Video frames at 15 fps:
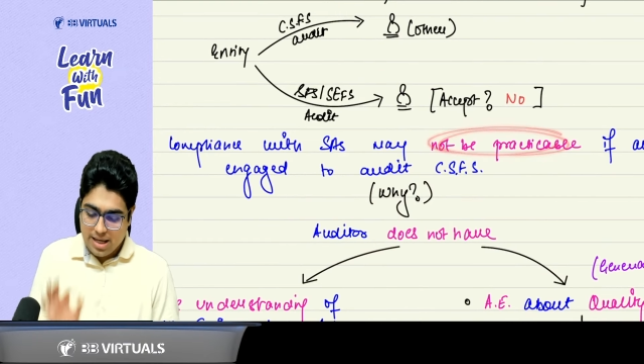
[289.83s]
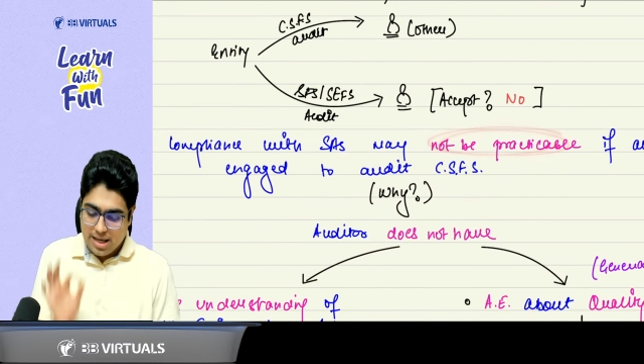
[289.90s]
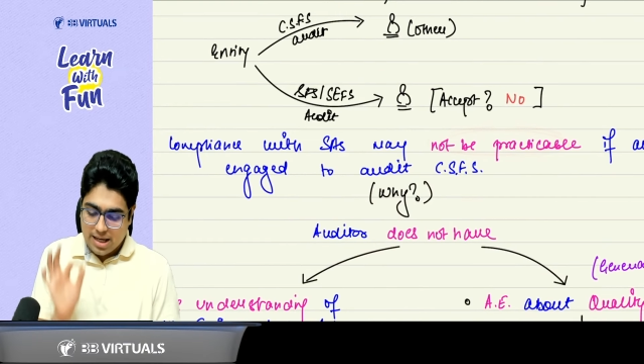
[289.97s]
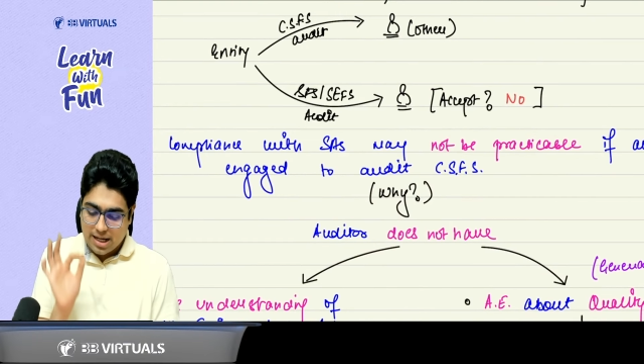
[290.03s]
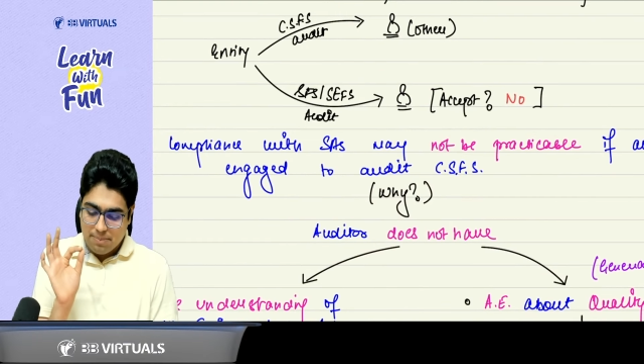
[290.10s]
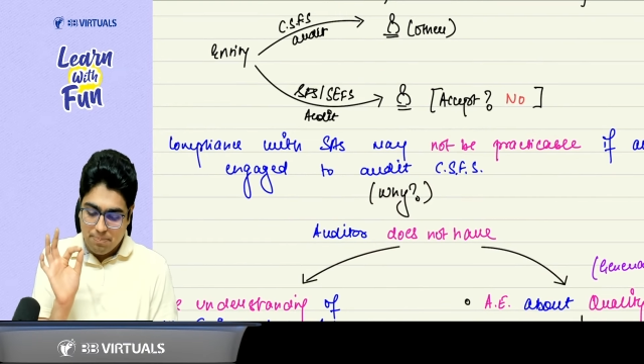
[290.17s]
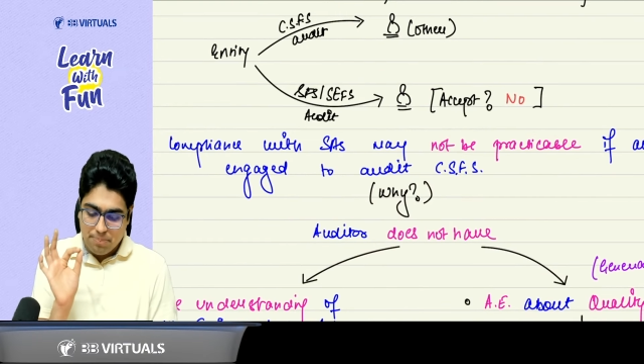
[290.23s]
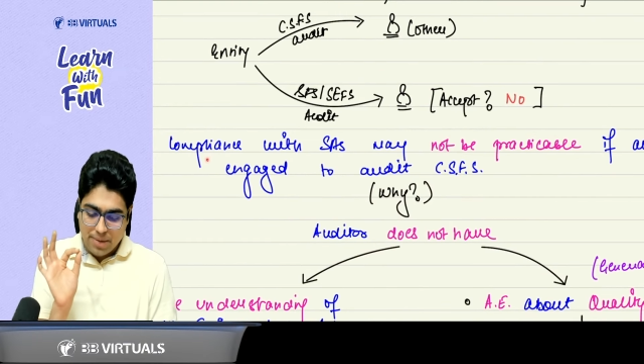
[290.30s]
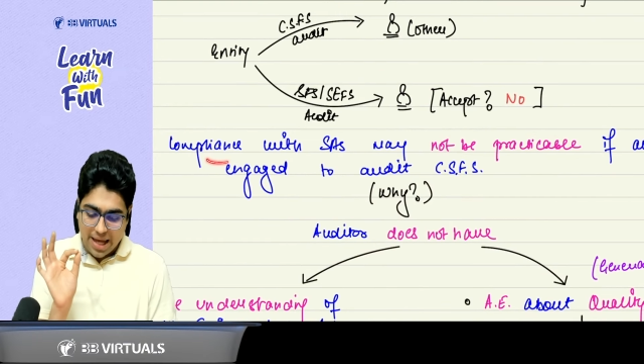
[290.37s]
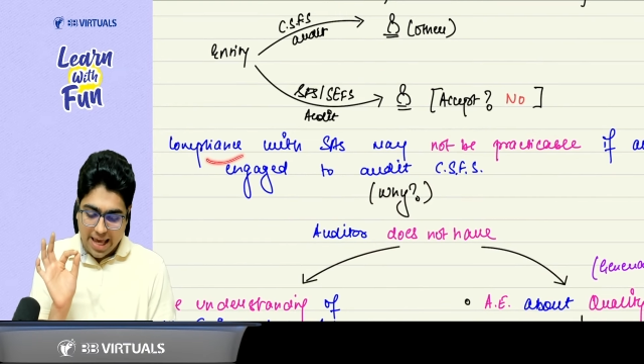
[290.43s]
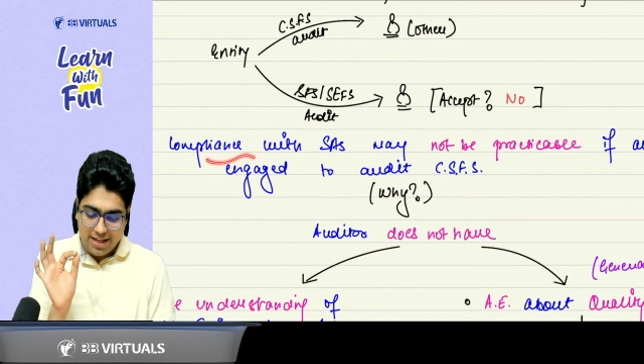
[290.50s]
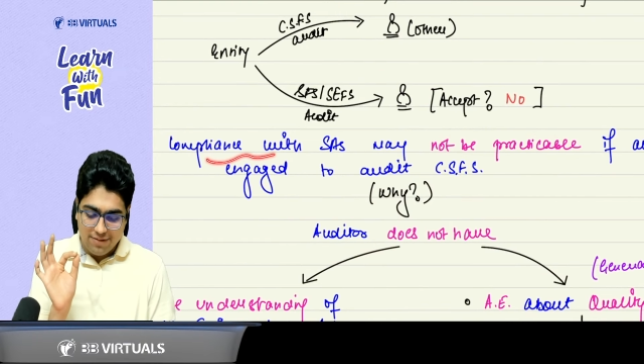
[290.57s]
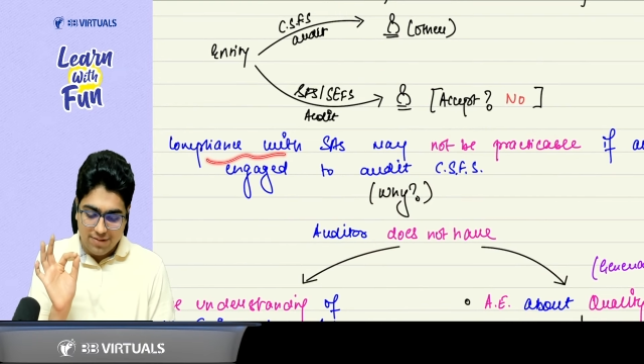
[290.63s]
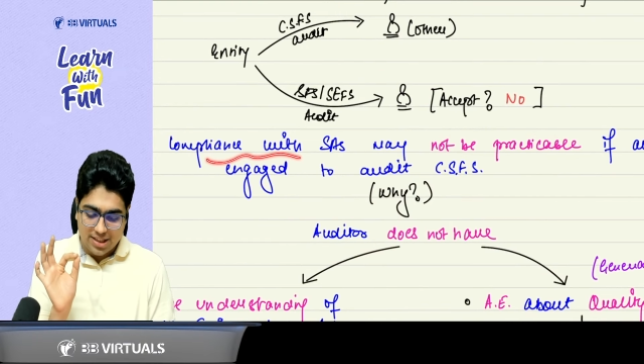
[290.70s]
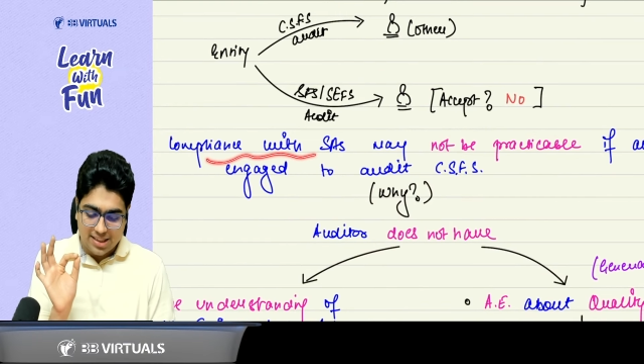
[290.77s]

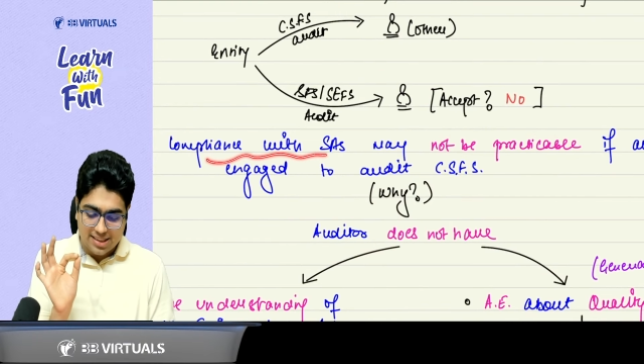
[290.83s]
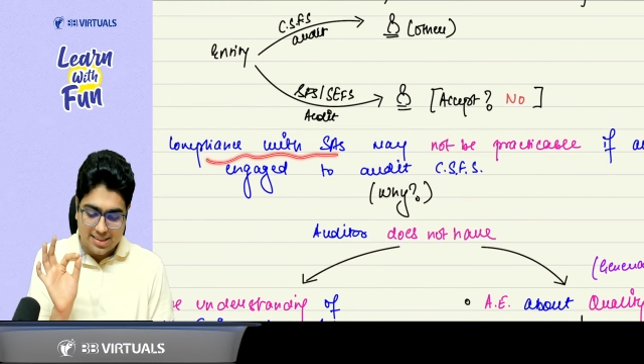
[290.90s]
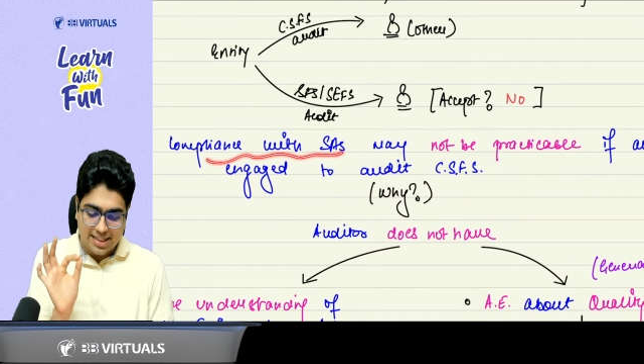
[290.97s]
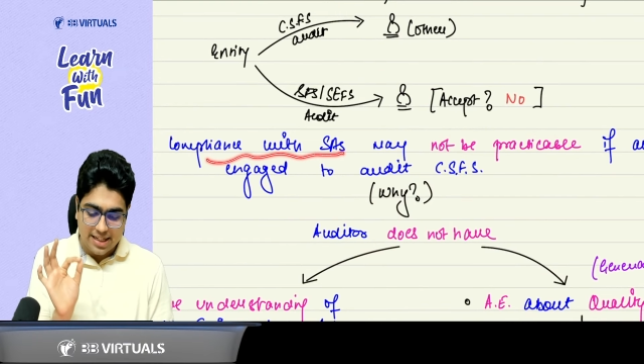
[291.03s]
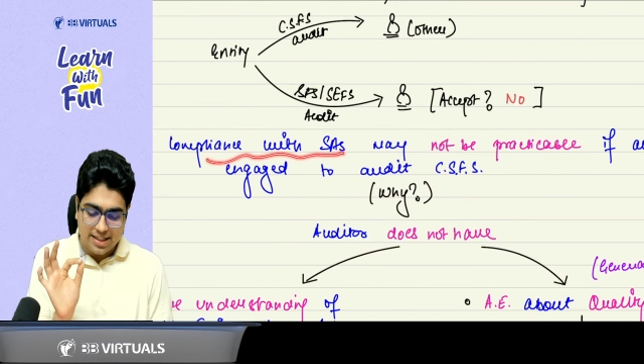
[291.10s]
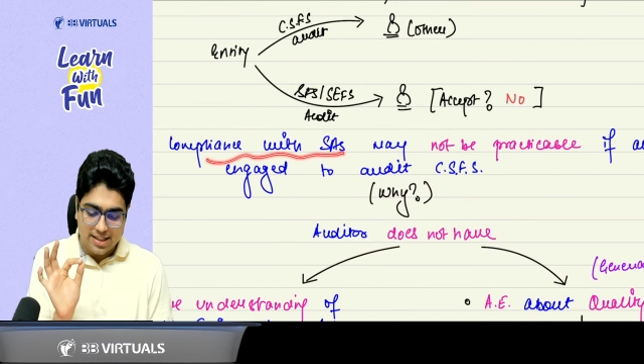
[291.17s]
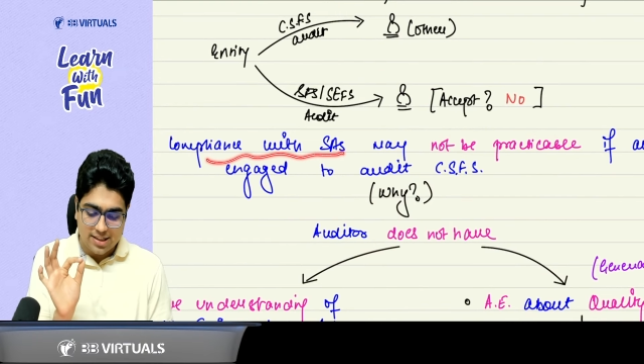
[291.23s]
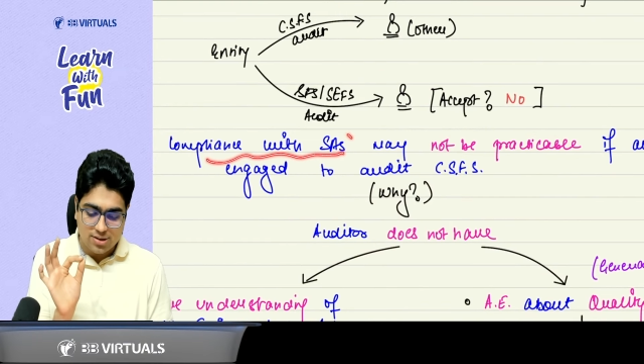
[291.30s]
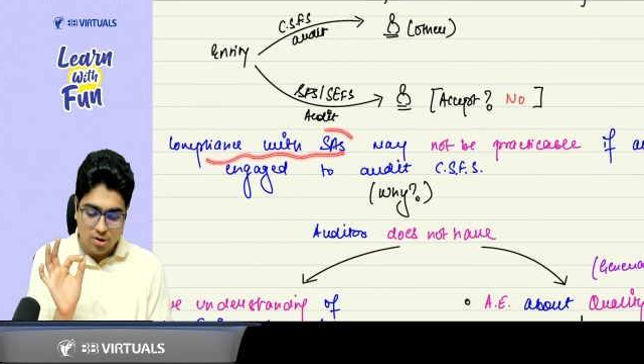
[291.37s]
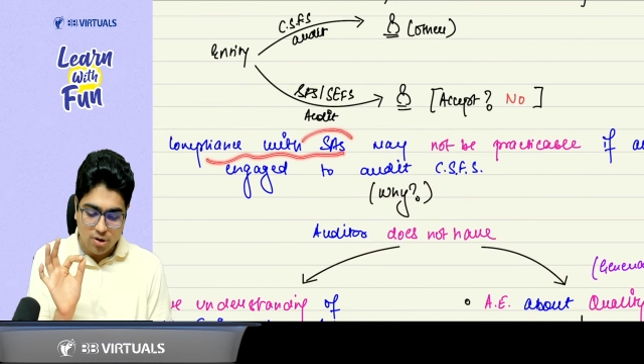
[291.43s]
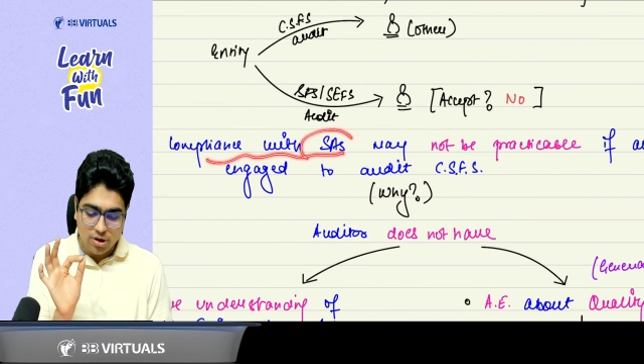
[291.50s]
Complying with the standards on